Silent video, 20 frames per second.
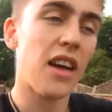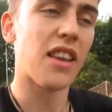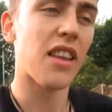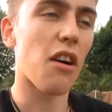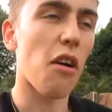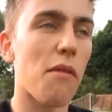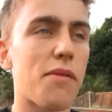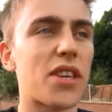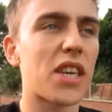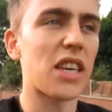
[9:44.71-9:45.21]

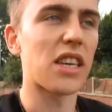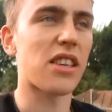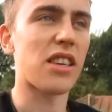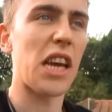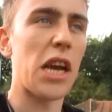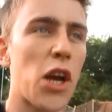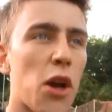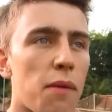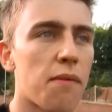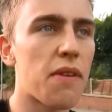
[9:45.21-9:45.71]
There obviously is
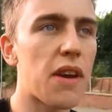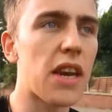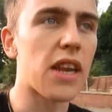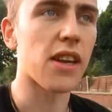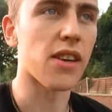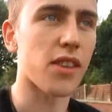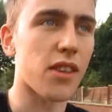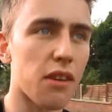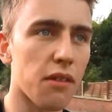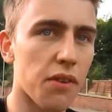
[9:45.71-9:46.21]
the
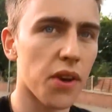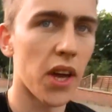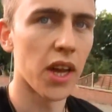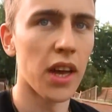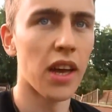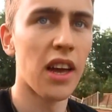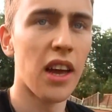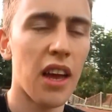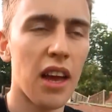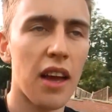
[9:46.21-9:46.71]
inconvenience of
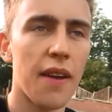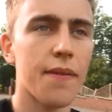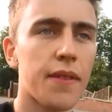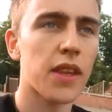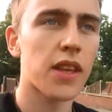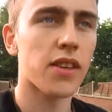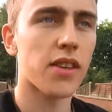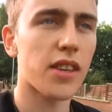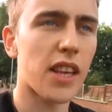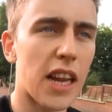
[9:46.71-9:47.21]

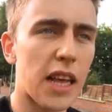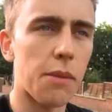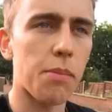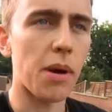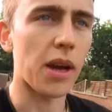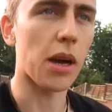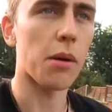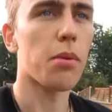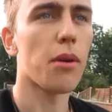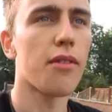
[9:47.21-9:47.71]

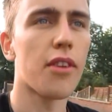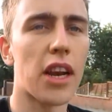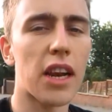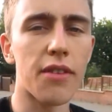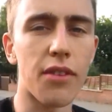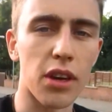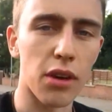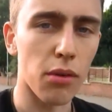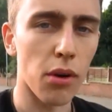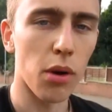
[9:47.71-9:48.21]
sleeping above a
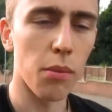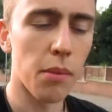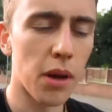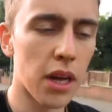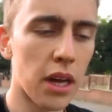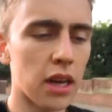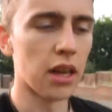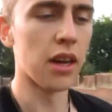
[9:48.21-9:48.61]
living room,